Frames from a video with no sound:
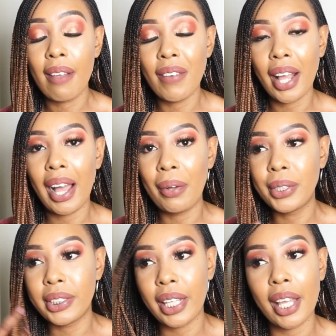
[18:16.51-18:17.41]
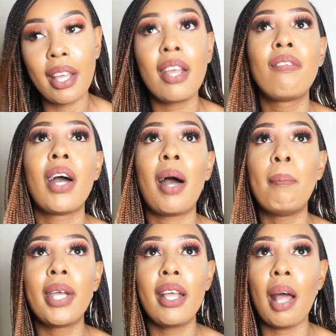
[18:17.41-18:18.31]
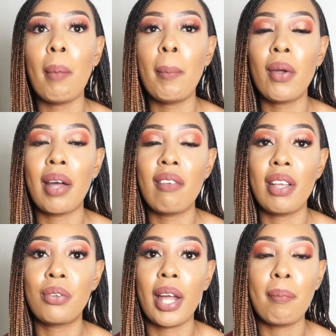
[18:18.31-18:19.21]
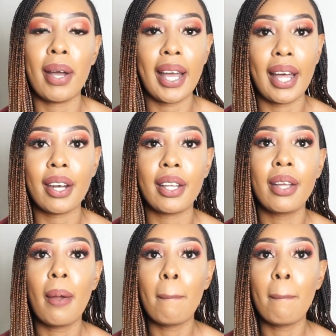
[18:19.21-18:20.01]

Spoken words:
in fact, I would say if you're a beginner, maybe you can even try Macari.